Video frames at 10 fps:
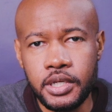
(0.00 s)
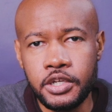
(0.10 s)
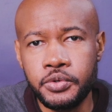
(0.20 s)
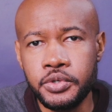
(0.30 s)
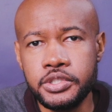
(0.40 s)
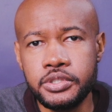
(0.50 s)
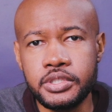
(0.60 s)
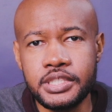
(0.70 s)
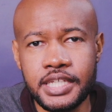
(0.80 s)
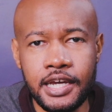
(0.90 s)
increase your
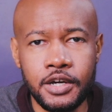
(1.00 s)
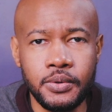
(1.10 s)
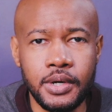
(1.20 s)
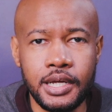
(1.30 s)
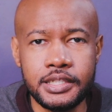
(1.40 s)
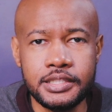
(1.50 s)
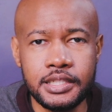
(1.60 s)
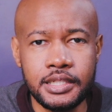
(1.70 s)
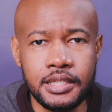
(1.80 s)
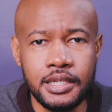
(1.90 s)
sound
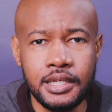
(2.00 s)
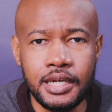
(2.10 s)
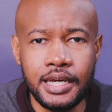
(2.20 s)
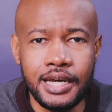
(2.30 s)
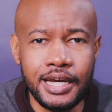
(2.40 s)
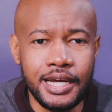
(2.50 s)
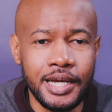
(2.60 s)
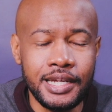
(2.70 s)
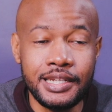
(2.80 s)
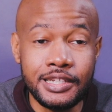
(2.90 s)
quality.
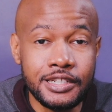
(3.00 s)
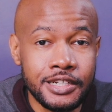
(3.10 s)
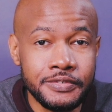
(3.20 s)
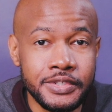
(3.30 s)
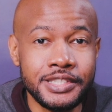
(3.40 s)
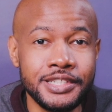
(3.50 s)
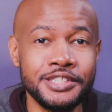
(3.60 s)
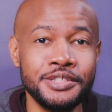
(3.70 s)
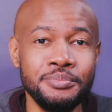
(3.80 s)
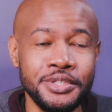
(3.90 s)
I love listening
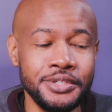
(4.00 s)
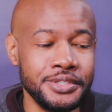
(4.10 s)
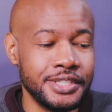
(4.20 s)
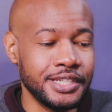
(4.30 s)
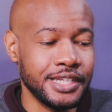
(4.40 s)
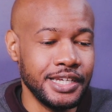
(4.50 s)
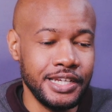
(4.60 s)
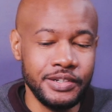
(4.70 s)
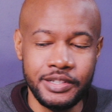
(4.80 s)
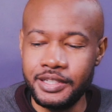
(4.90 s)
to music,
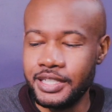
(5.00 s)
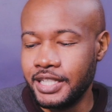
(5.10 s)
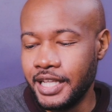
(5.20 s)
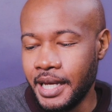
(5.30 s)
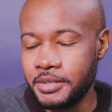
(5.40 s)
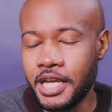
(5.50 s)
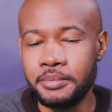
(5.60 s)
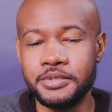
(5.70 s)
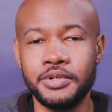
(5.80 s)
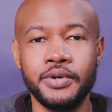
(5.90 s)
and the
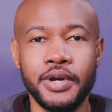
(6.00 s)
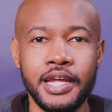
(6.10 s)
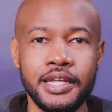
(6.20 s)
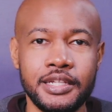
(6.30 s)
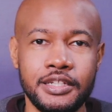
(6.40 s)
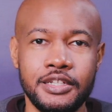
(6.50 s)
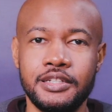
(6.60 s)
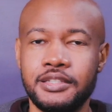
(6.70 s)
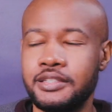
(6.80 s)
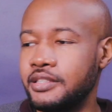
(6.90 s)
laptops are great,
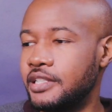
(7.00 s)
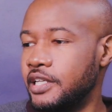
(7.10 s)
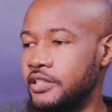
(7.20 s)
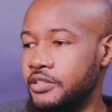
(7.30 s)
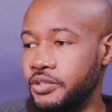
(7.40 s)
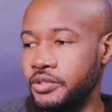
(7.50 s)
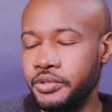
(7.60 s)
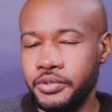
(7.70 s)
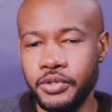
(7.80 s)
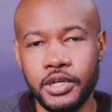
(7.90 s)
and they
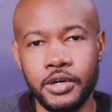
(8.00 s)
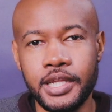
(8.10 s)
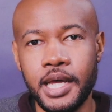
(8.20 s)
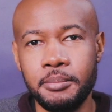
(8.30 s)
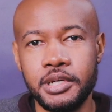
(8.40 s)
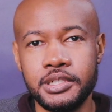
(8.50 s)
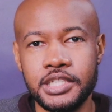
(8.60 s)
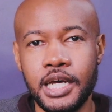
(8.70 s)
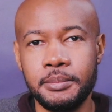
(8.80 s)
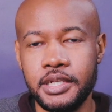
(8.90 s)
do a whole lot better
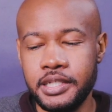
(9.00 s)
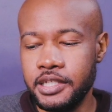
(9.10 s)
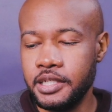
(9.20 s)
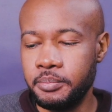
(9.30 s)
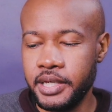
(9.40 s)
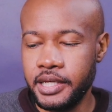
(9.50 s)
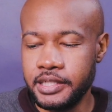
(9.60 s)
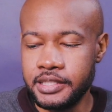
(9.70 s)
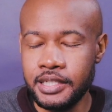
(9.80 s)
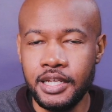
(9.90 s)
job than they did in the
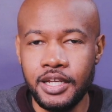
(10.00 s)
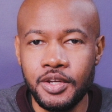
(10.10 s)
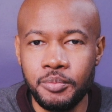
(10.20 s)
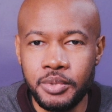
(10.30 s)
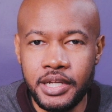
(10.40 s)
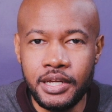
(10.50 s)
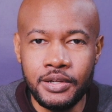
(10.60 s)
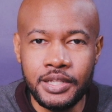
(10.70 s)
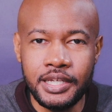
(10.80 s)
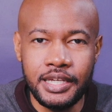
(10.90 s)
past. But they
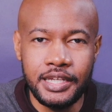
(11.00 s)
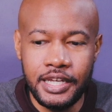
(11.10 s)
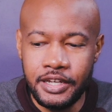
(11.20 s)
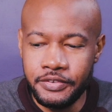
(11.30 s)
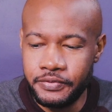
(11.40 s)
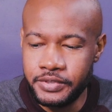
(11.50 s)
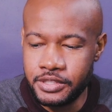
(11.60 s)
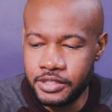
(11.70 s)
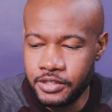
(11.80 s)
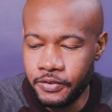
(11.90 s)
only have
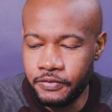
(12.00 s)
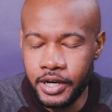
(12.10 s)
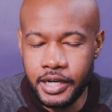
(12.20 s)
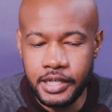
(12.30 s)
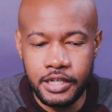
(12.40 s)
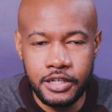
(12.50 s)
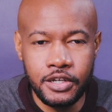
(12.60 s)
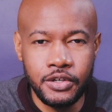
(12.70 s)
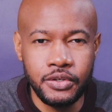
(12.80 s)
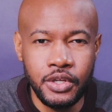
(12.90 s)
so far they can
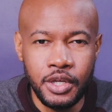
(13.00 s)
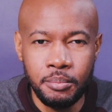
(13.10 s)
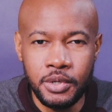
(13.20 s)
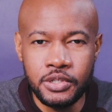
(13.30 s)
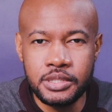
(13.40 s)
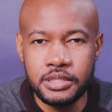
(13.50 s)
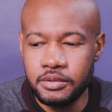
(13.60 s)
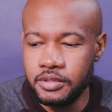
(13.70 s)
go. Most